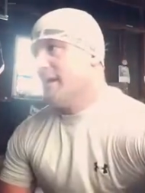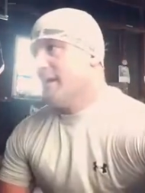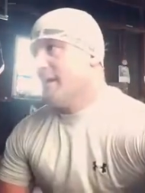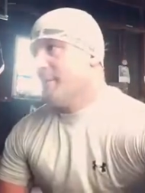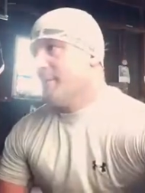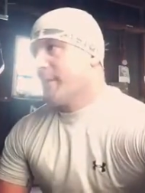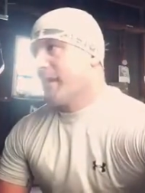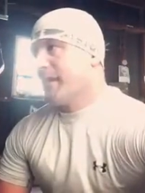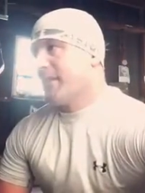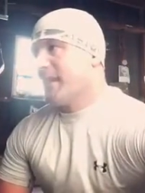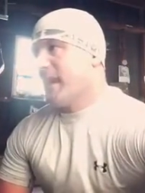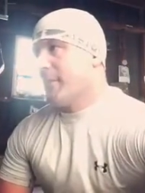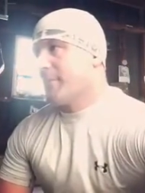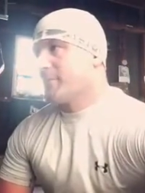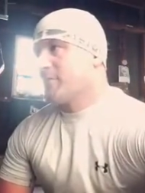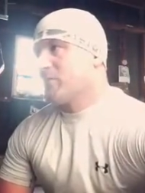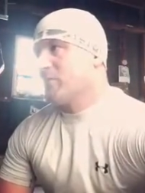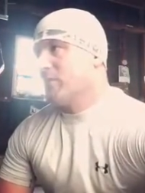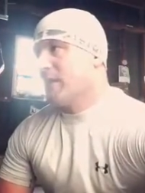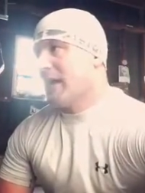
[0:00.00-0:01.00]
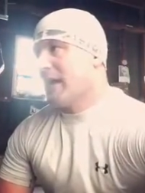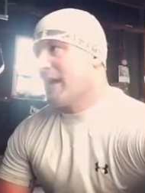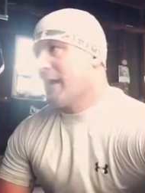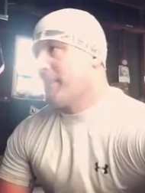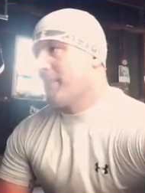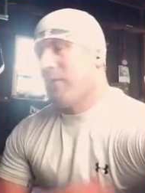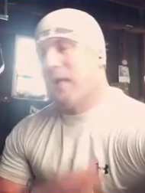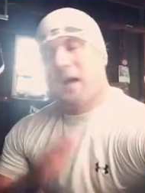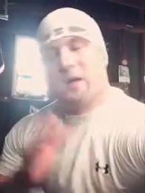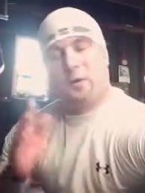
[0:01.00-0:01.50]
we get the opportunity. I
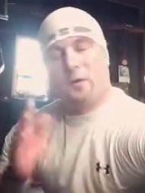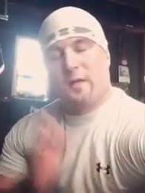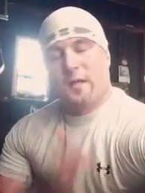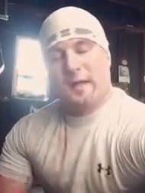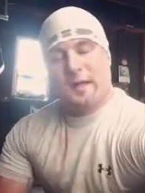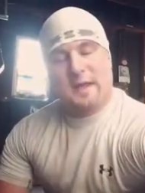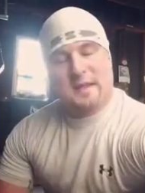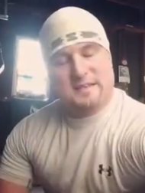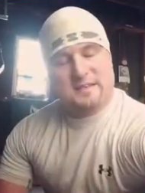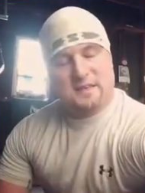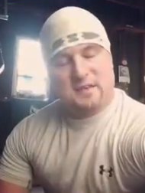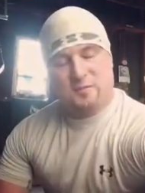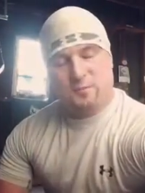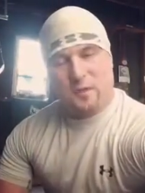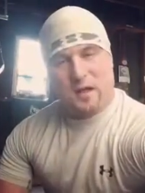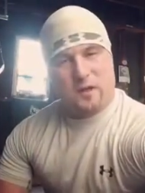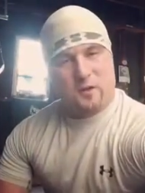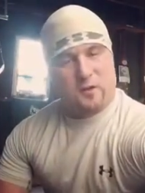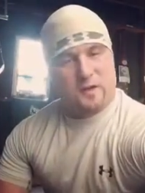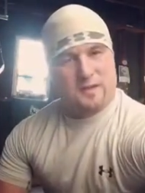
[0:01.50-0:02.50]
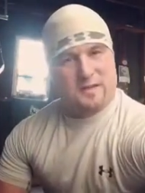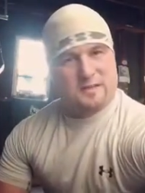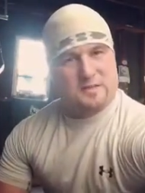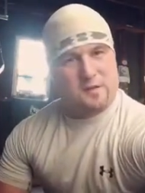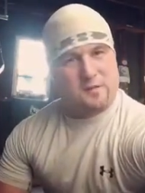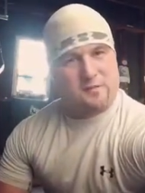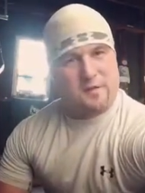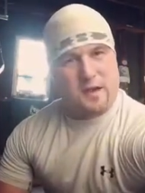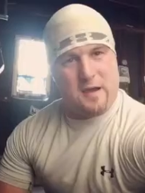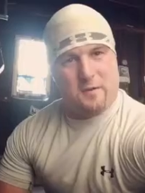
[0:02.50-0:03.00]
block all that naysayers. Block all that
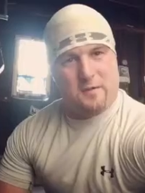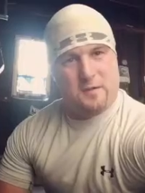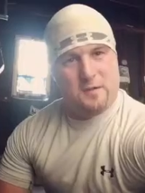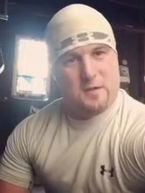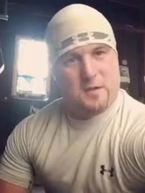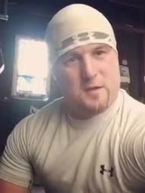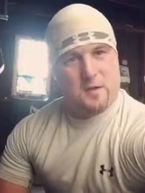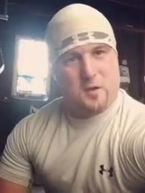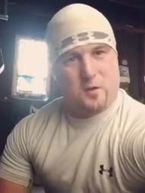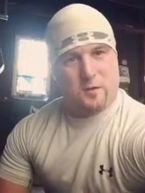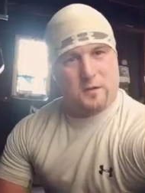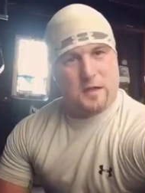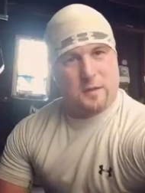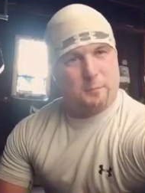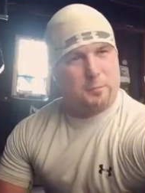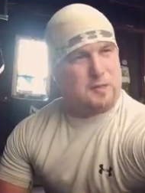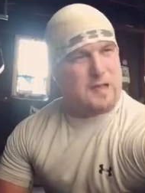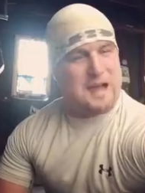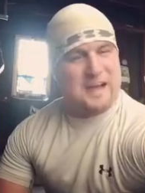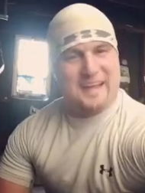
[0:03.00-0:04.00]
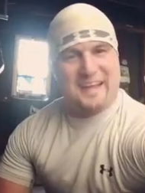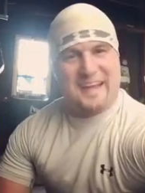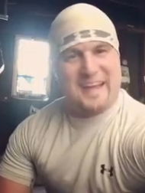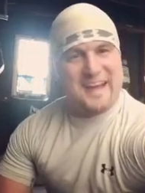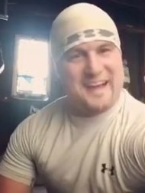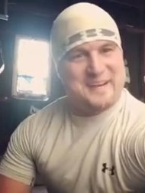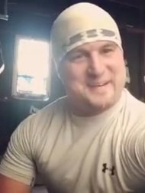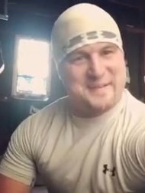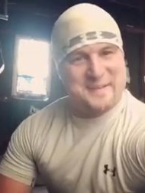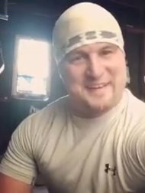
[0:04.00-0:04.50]
stuff out. Okay, block it
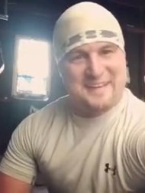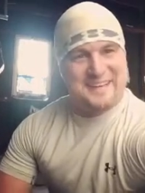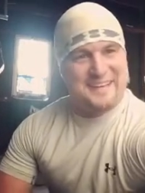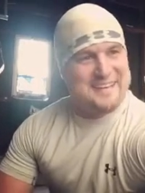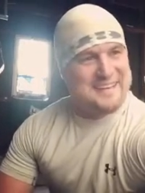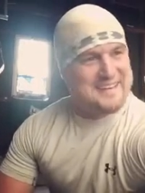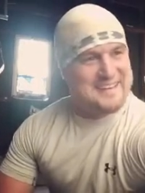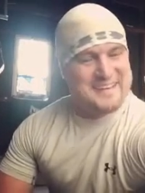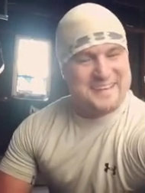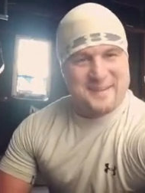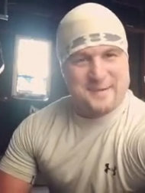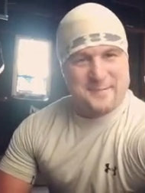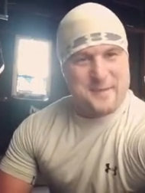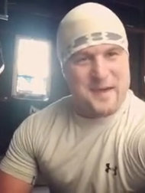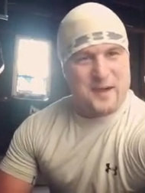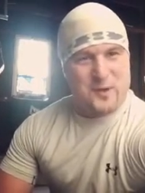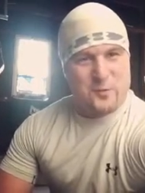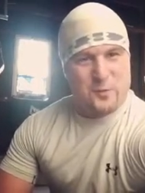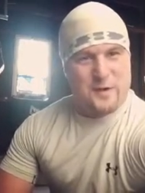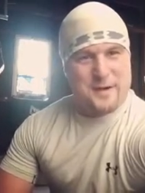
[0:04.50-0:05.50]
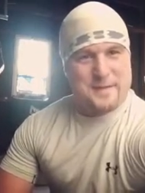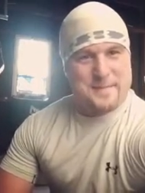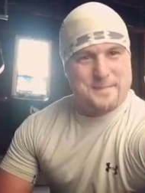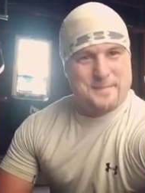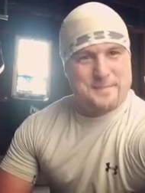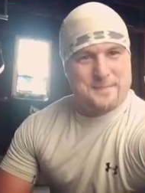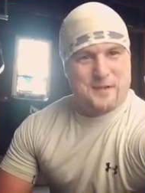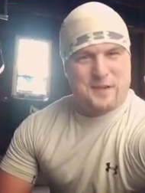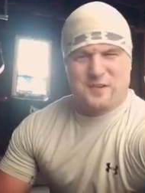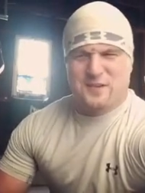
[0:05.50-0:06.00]
out. No matter
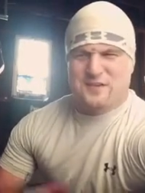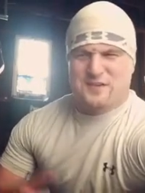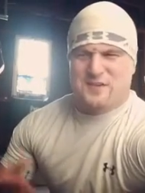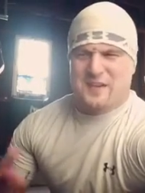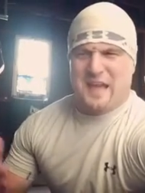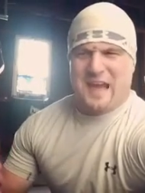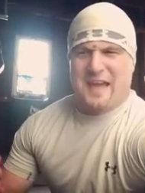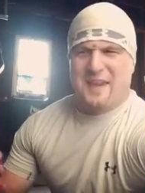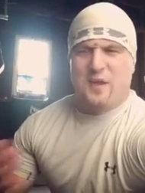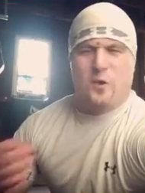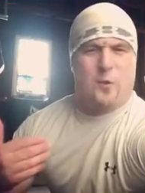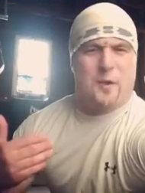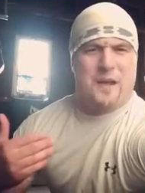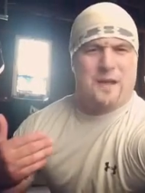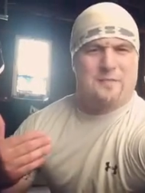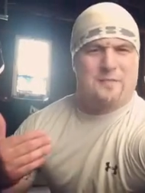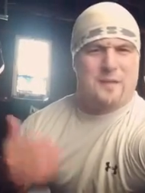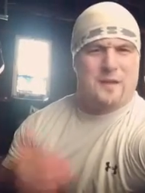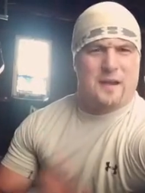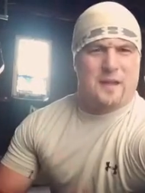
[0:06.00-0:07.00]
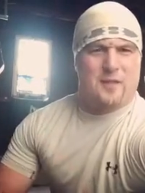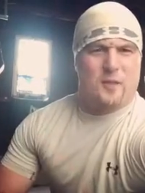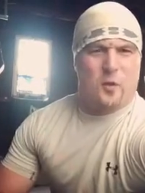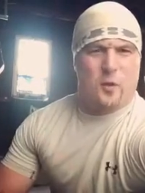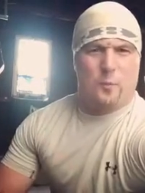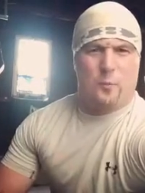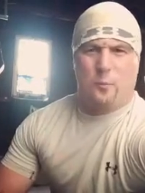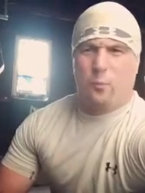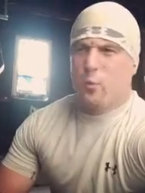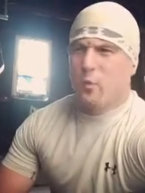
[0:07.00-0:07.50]
what. Because I know what I've done. I know
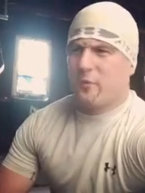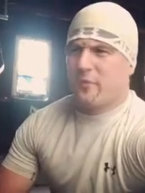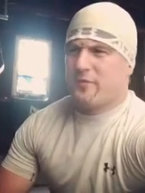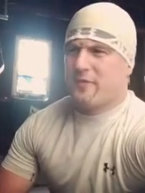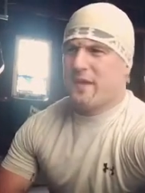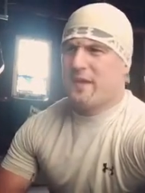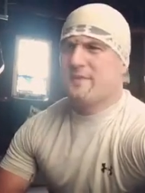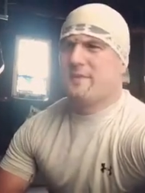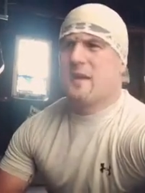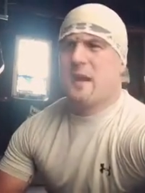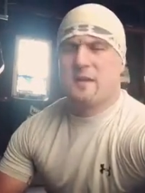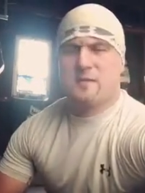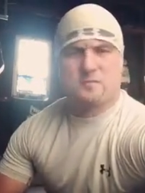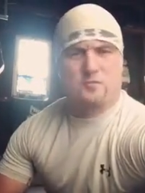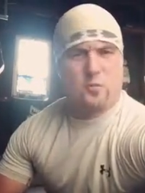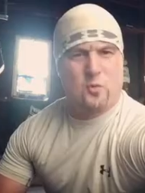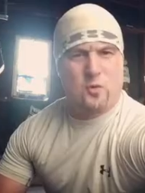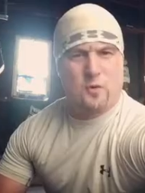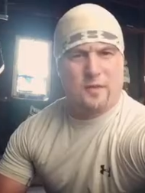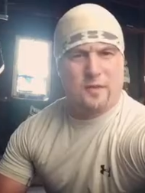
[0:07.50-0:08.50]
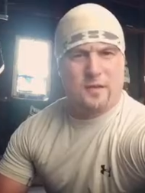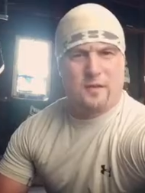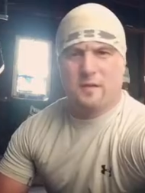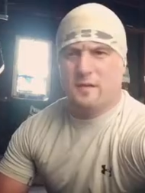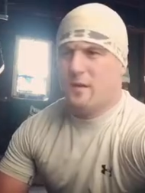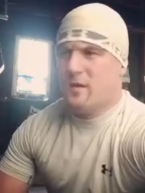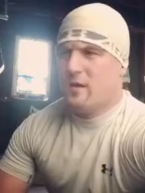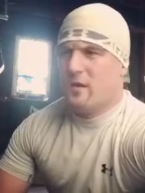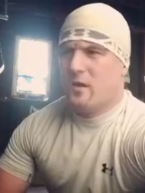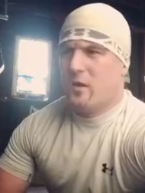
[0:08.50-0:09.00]
I'm worth 10 times more than
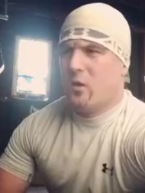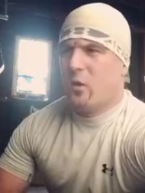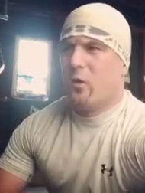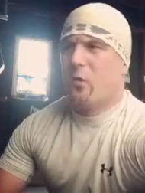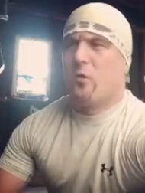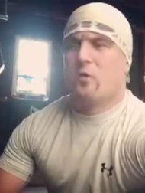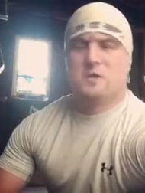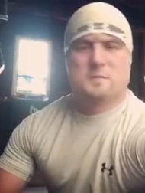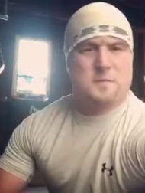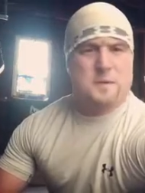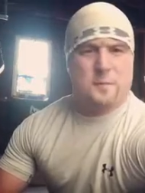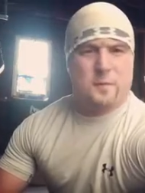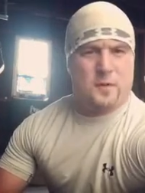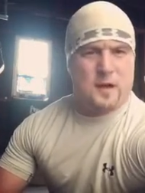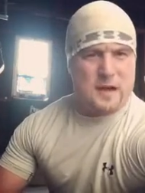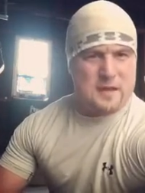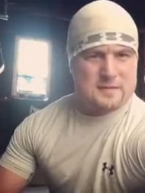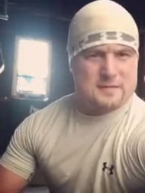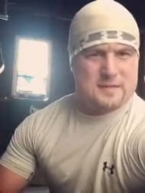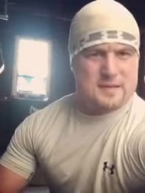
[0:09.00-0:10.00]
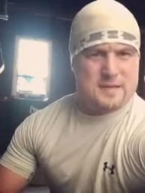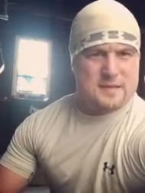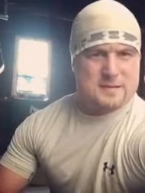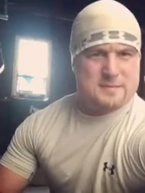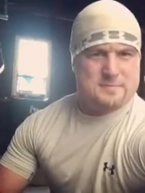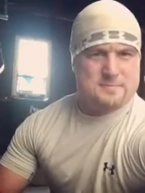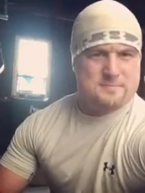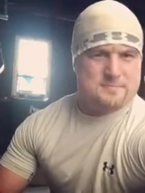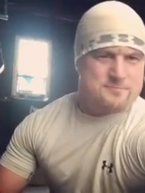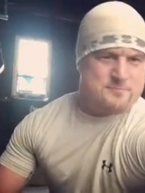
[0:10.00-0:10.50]
all those people out there.
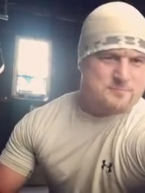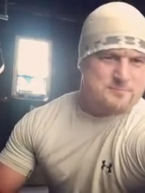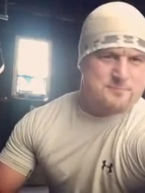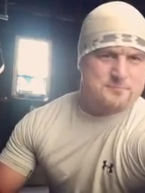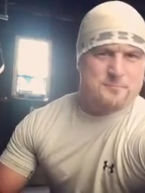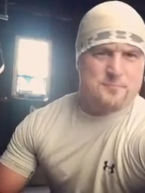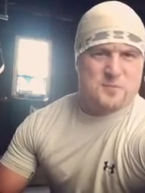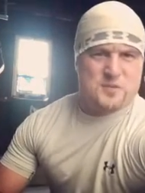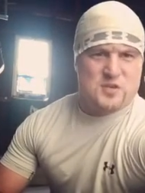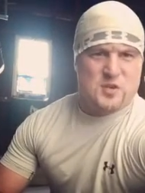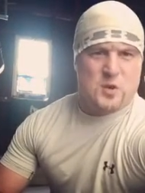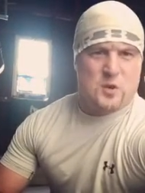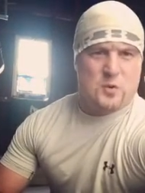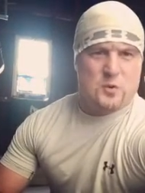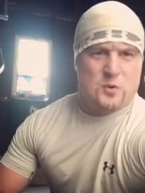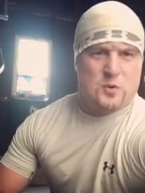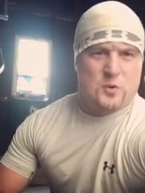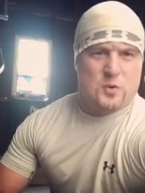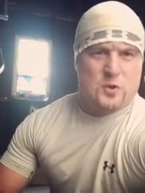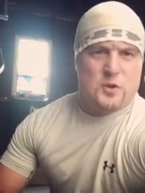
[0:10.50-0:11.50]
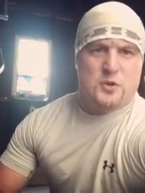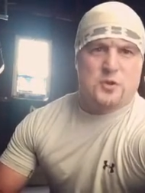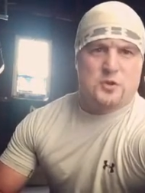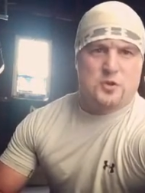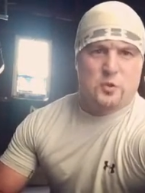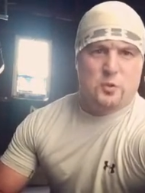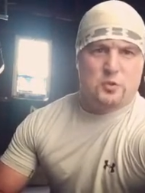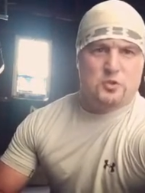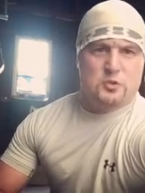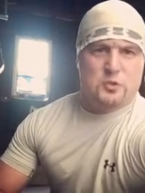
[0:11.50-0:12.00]
So
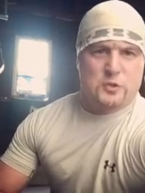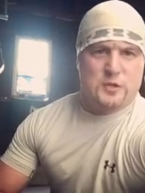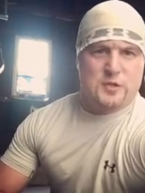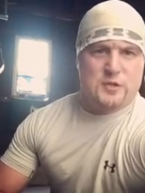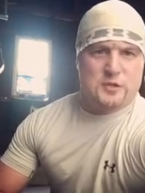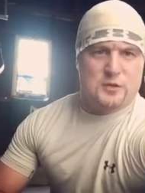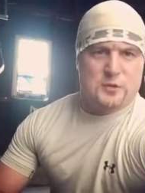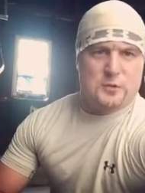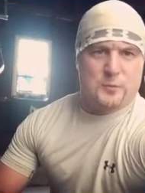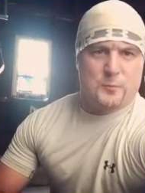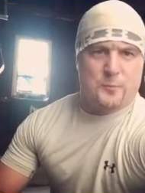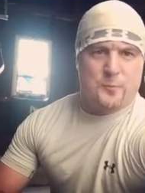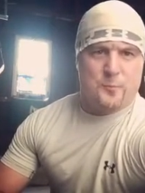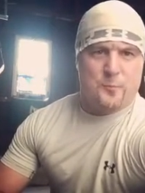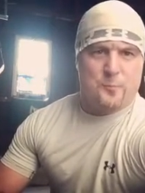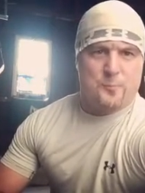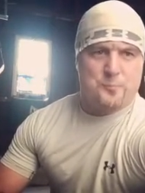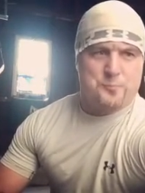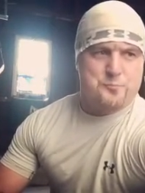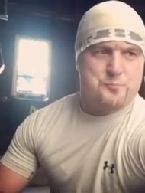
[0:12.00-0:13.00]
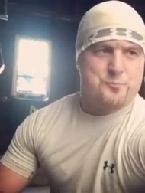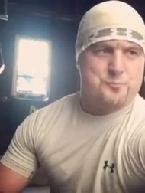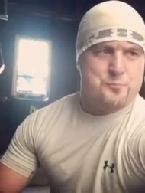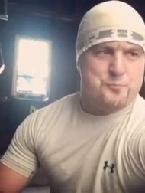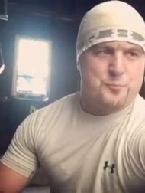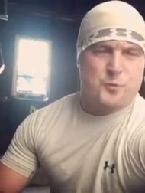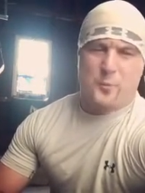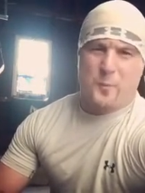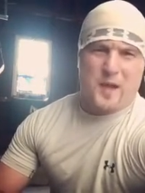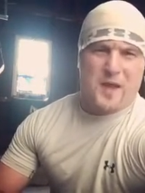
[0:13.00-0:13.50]
do what you can do.
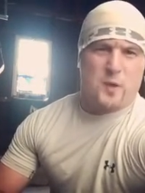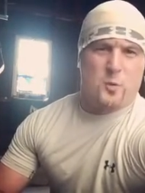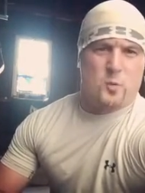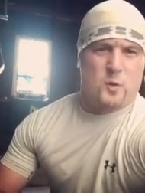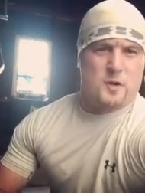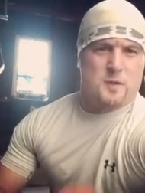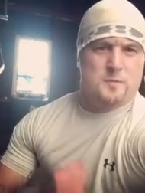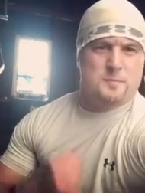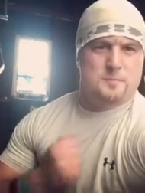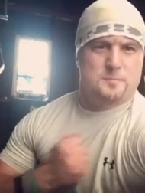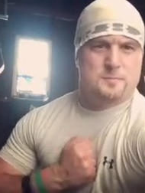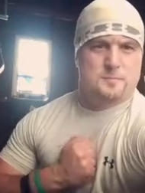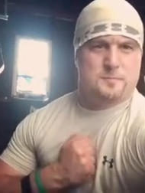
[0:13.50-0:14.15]
No matter what.